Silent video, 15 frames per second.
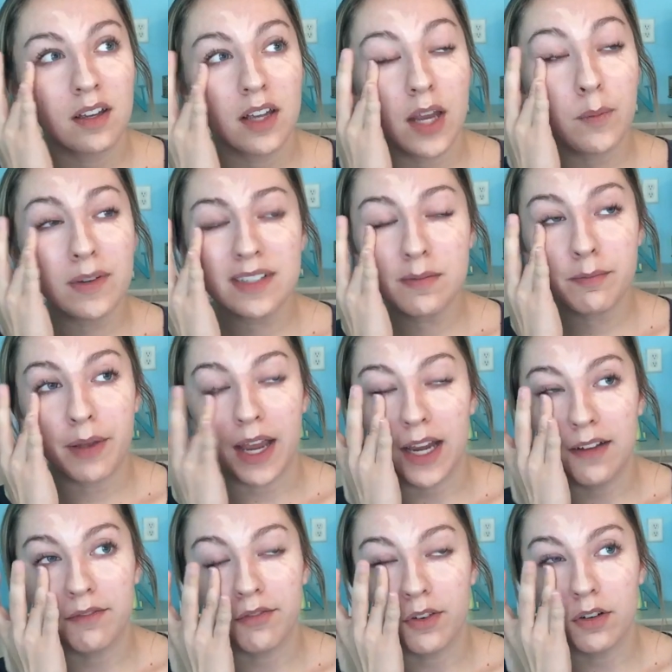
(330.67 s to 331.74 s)
it wasn't
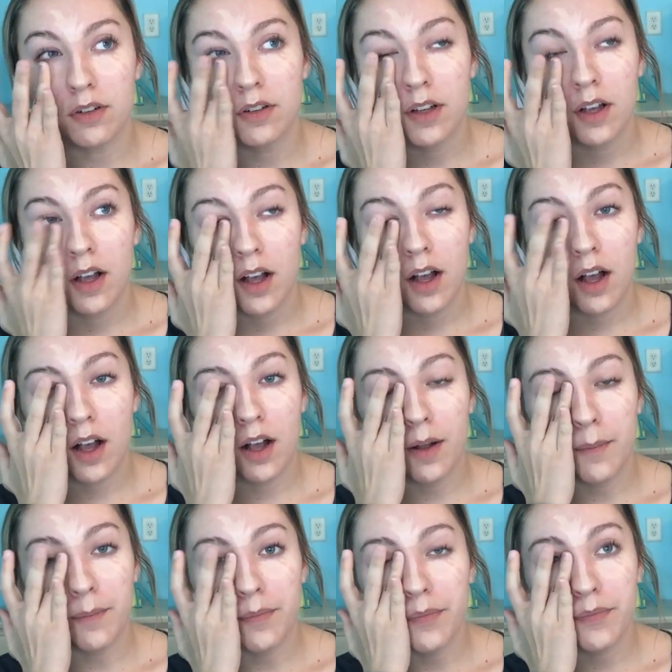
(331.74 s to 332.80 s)
painful. There